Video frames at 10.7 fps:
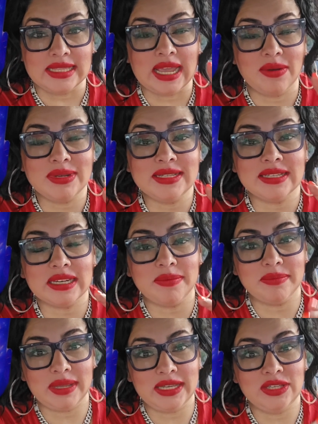Now he's going
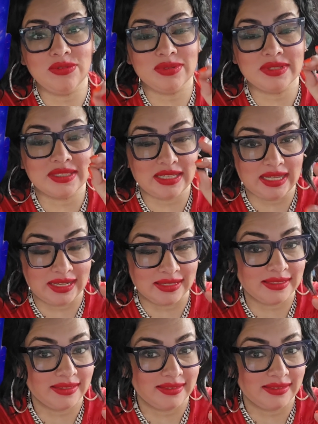to make you see it,